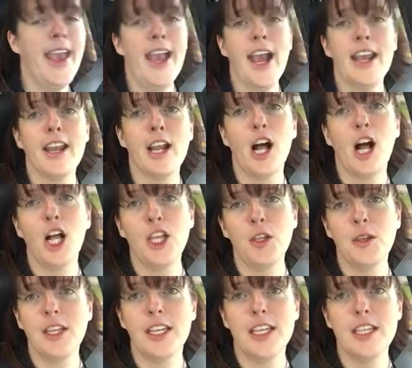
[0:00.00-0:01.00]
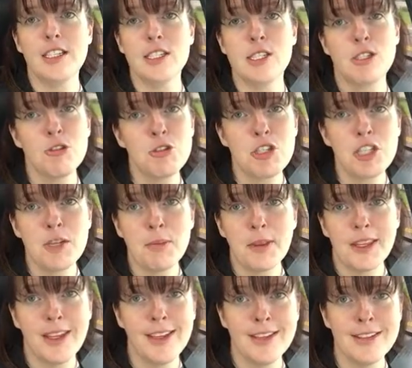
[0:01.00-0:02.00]
at an all-you-can-eat sushi
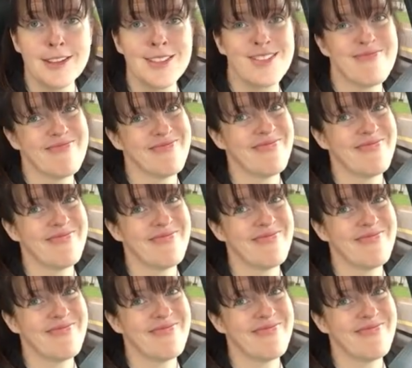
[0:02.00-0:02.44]
place.